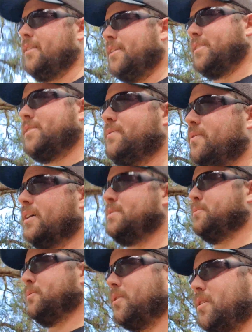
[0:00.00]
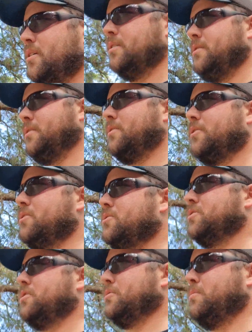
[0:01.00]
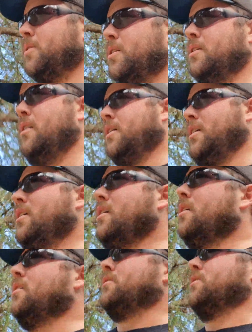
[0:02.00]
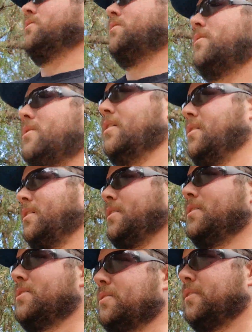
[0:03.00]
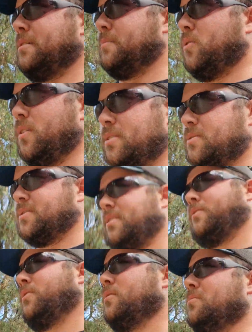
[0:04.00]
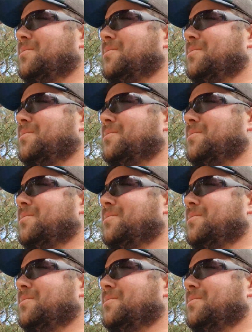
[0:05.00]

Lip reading: this Facebook, YouTube, I've got Instagram and all that sort of stuff.